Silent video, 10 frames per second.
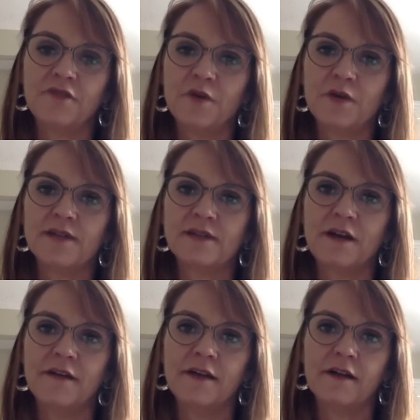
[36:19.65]
focused
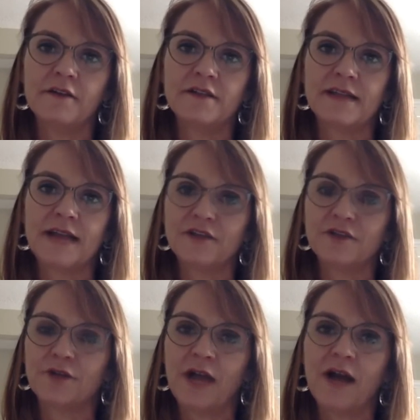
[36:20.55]
on their
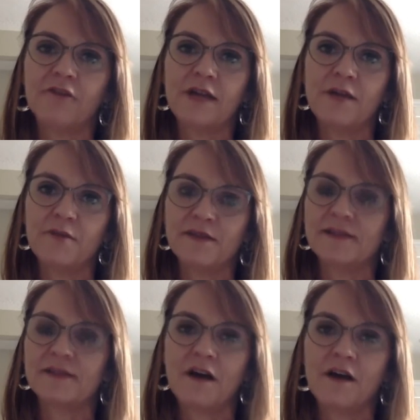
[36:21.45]
disaster recovery and
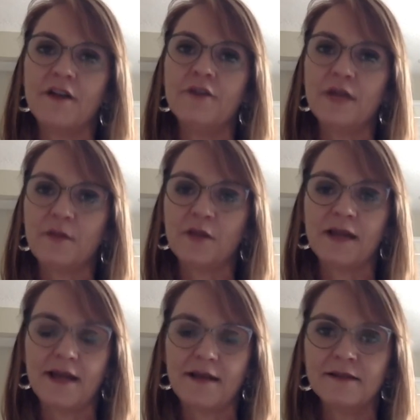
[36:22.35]
business continuity
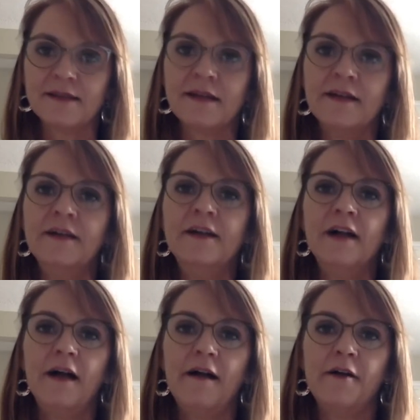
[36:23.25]
plans
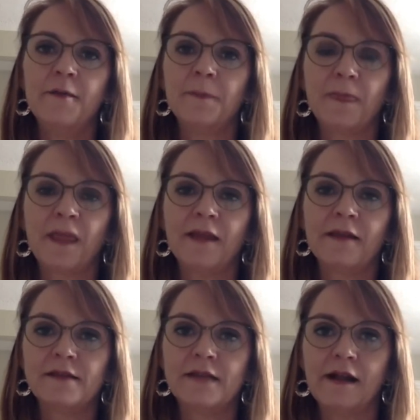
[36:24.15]
um,
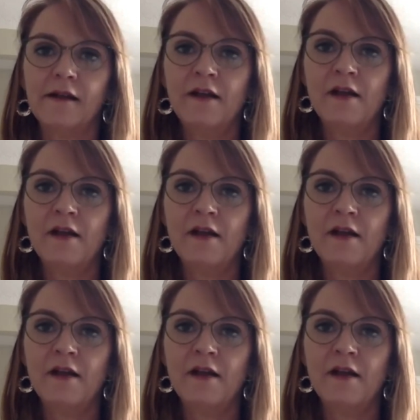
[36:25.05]
and uh,